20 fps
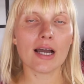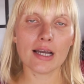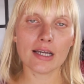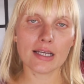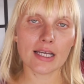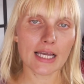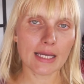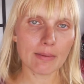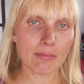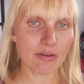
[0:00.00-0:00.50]
I
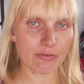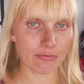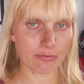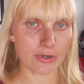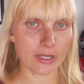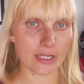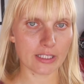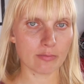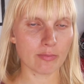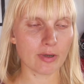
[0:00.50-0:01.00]
am
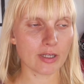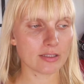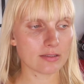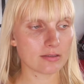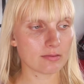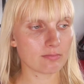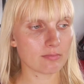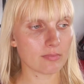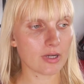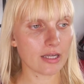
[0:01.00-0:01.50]
afraid, but
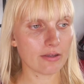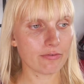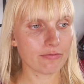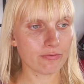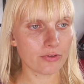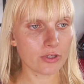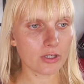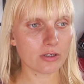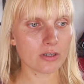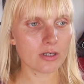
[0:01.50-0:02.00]
my
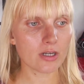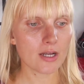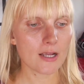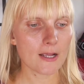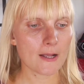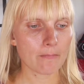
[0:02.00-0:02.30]
fear